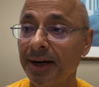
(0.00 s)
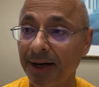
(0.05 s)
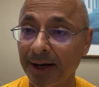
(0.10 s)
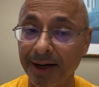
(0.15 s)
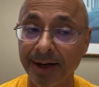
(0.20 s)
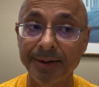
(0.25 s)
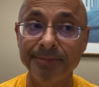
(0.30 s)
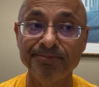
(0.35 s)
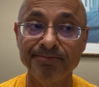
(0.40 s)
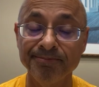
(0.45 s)

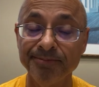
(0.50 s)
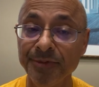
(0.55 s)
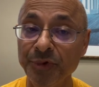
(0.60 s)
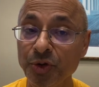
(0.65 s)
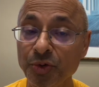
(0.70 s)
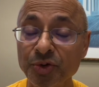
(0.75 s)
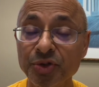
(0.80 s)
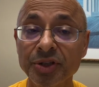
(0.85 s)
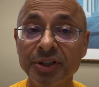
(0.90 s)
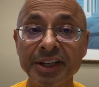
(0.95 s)
are
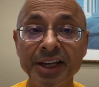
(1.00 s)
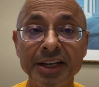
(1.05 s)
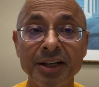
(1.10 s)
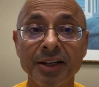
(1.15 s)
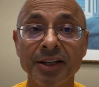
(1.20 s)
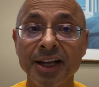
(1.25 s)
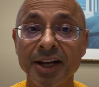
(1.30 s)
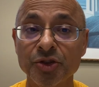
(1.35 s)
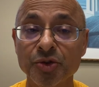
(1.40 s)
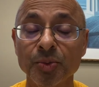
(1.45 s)
usually
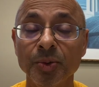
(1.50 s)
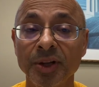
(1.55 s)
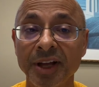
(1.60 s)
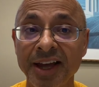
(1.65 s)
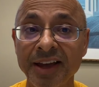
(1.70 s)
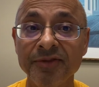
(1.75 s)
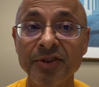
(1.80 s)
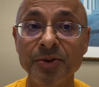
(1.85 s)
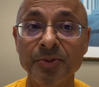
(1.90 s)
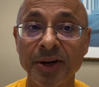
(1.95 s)
intellectual
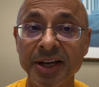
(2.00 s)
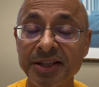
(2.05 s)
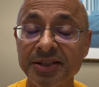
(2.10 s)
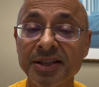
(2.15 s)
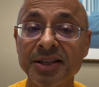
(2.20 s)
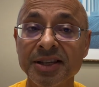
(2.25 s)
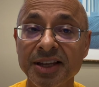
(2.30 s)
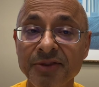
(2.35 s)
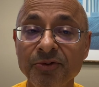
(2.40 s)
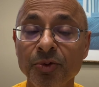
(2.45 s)
heavyweights
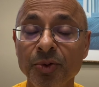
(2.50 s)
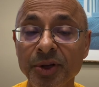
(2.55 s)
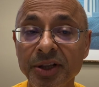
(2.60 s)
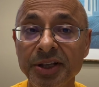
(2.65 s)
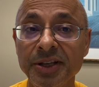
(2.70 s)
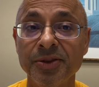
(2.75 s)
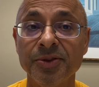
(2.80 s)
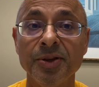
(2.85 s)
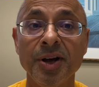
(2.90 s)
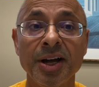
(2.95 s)
and they've
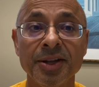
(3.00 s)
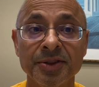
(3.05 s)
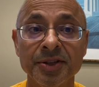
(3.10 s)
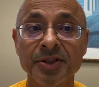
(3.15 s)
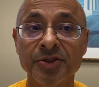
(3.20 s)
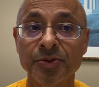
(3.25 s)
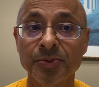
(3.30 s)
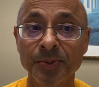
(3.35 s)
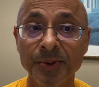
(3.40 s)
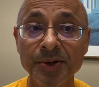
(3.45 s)
really thought
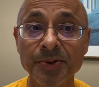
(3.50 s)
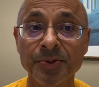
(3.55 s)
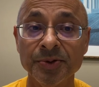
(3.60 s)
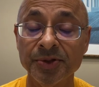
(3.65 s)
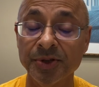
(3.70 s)
this through.